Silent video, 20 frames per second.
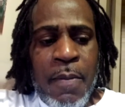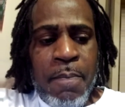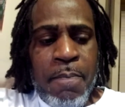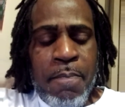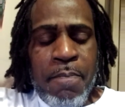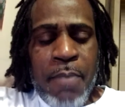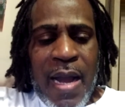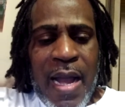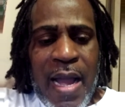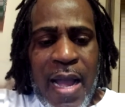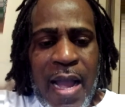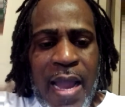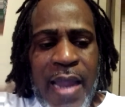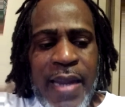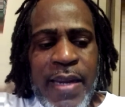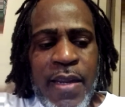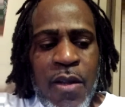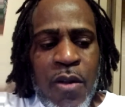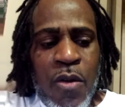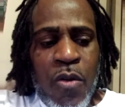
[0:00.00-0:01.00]

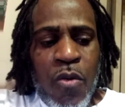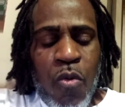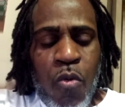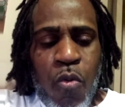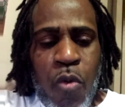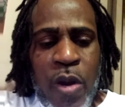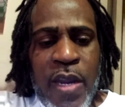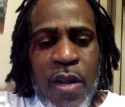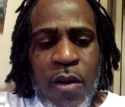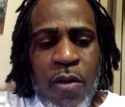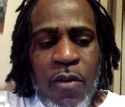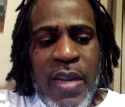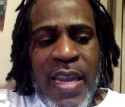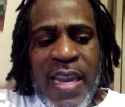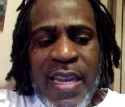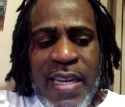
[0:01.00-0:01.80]
Mind, will,